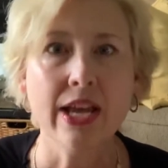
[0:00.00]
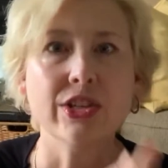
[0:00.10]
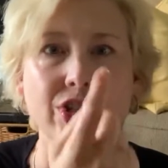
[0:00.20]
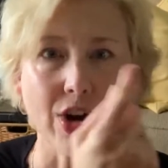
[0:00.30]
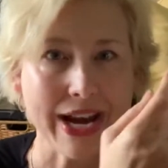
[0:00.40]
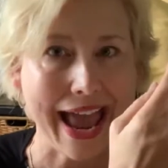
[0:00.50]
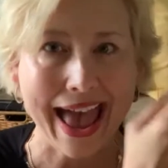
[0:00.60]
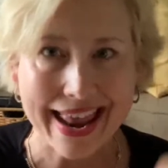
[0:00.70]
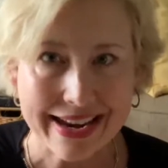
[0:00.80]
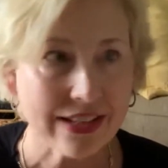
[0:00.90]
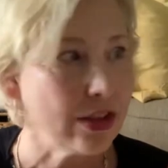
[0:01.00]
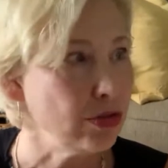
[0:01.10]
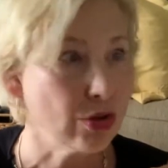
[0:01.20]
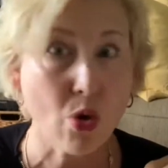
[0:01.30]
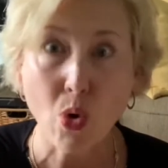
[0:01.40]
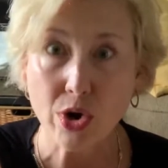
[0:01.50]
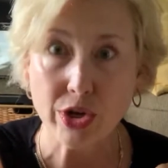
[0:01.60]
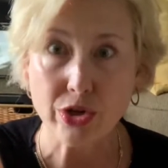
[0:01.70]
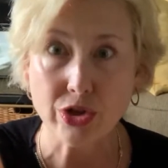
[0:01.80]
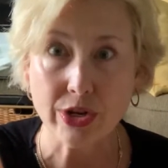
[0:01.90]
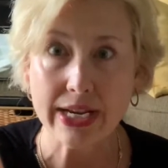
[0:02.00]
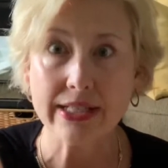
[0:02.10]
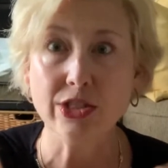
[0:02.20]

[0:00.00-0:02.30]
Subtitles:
started adding those core nutrients,